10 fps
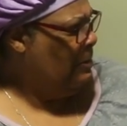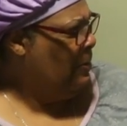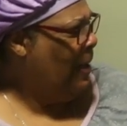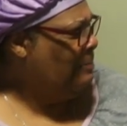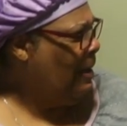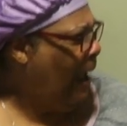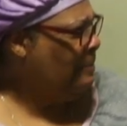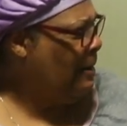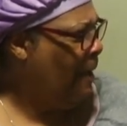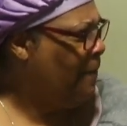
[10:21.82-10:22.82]
Don't no
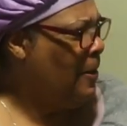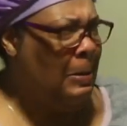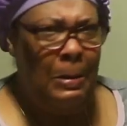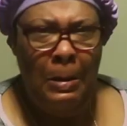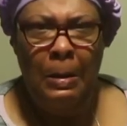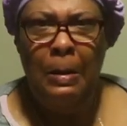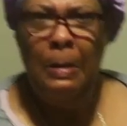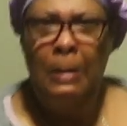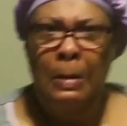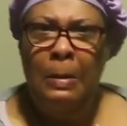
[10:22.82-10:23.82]
man want no fluff,
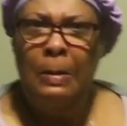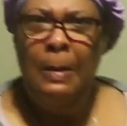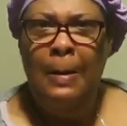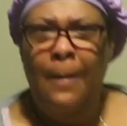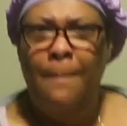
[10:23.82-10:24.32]
Mrs. Ellouise.